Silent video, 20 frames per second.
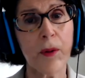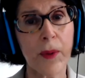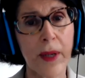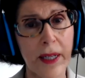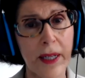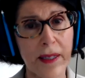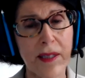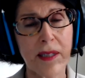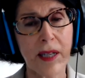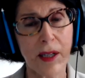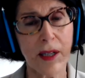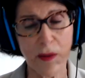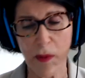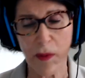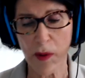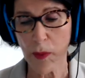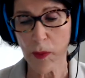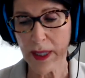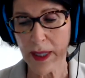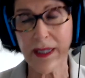weeks tells
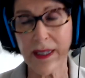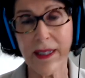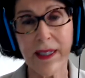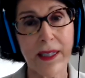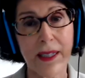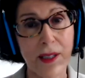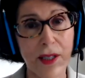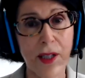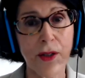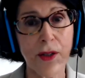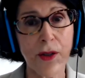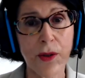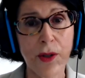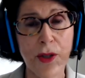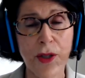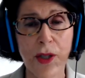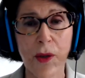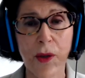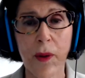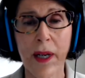me we can continue to
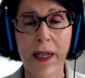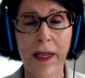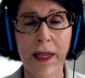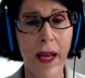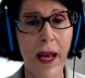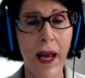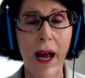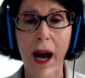do it.